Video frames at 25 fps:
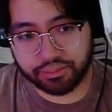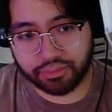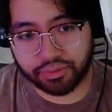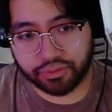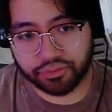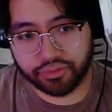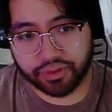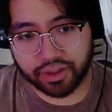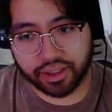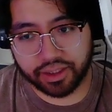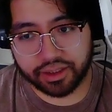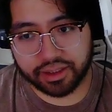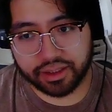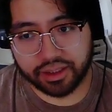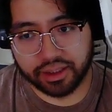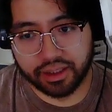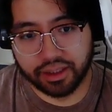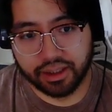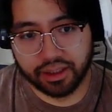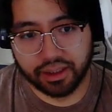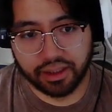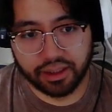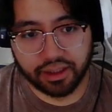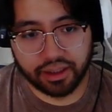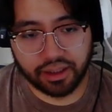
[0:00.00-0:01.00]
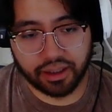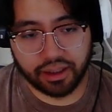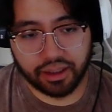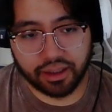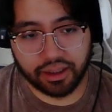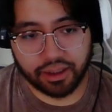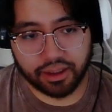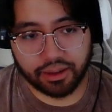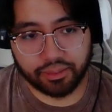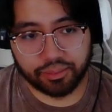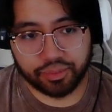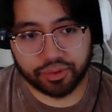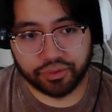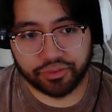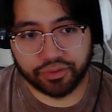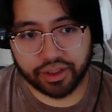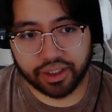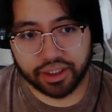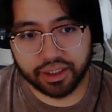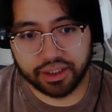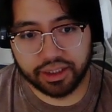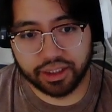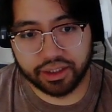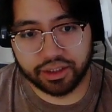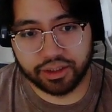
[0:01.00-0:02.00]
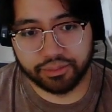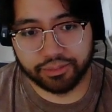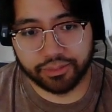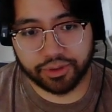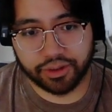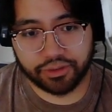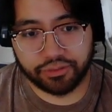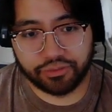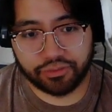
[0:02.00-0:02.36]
prevent a Digimon